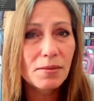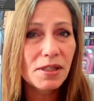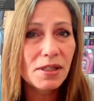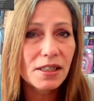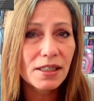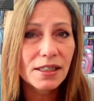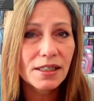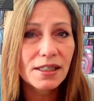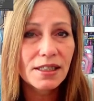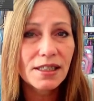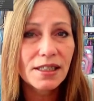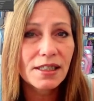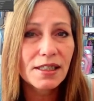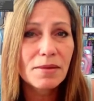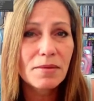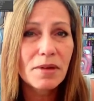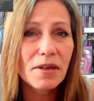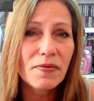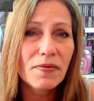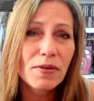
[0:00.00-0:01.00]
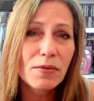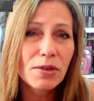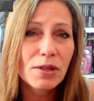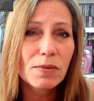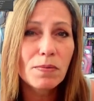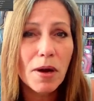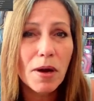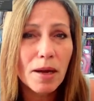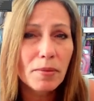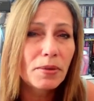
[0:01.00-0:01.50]
60s. I mean, if it
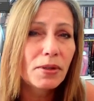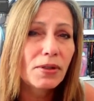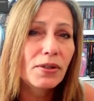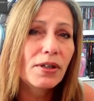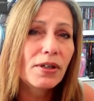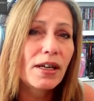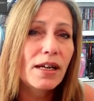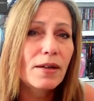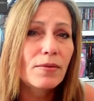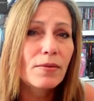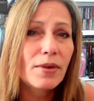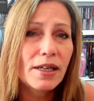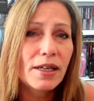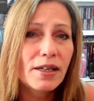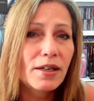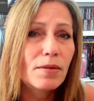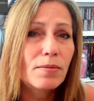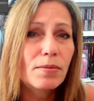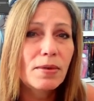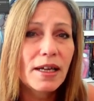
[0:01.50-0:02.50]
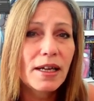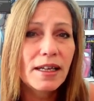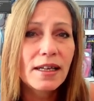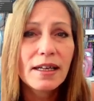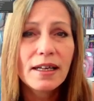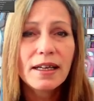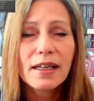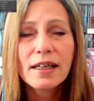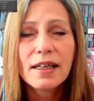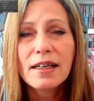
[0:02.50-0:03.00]
was popular and got radio play.
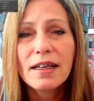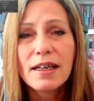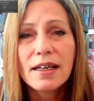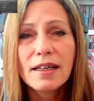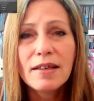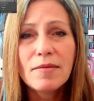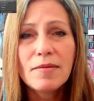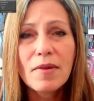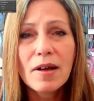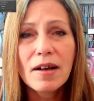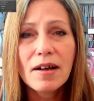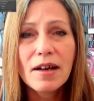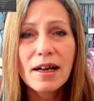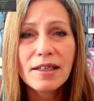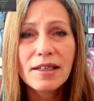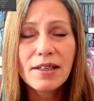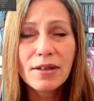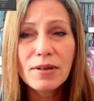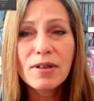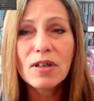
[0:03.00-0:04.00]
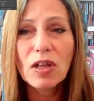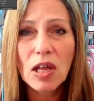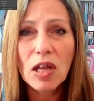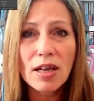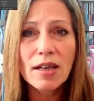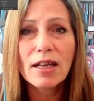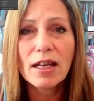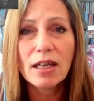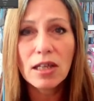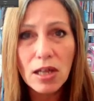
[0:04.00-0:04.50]
I know a
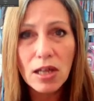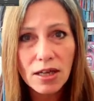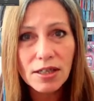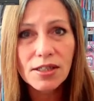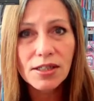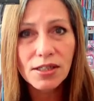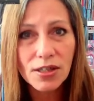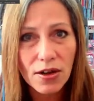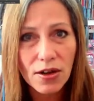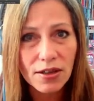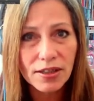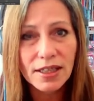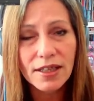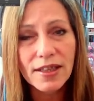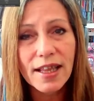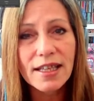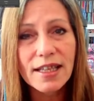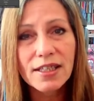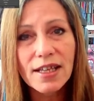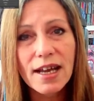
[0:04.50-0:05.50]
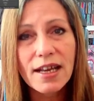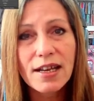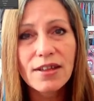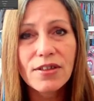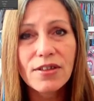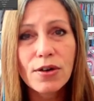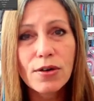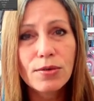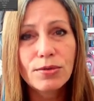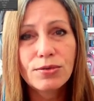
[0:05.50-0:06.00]
lot of songs, and that's kind of
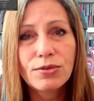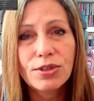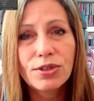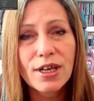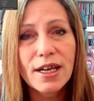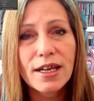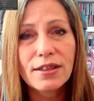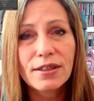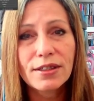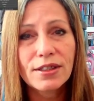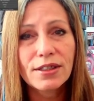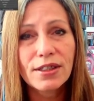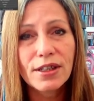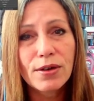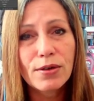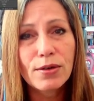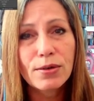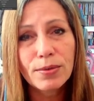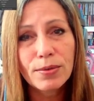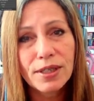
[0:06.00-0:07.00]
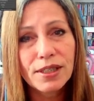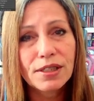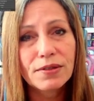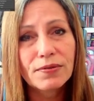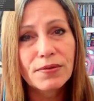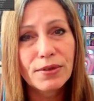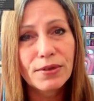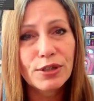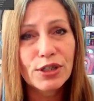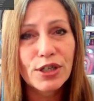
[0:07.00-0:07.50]
the whole challenge, the whole
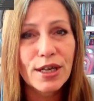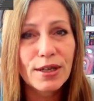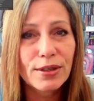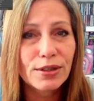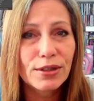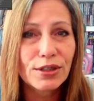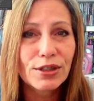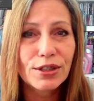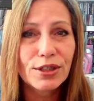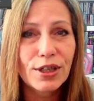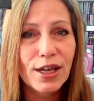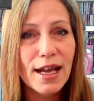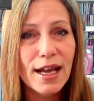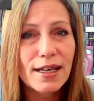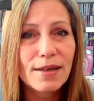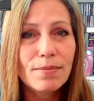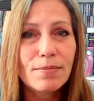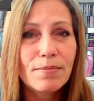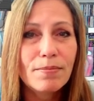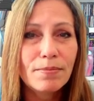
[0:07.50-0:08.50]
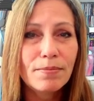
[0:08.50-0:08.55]
reason for the challenge, is to kind of